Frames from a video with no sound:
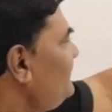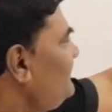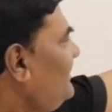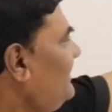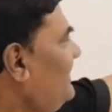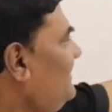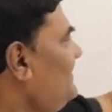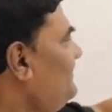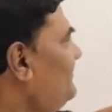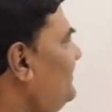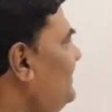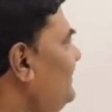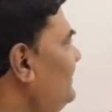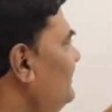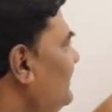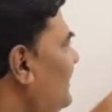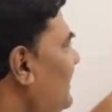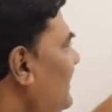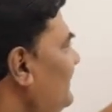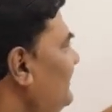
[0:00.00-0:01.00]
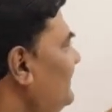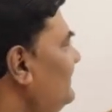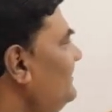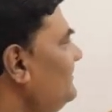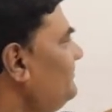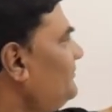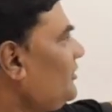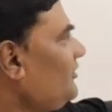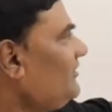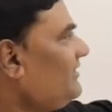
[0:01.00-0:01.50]
the element, higher
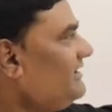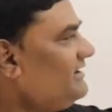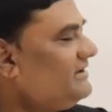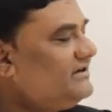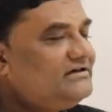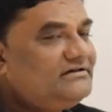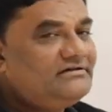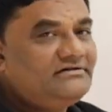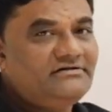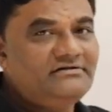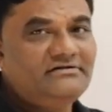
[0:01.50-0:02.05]
the priority.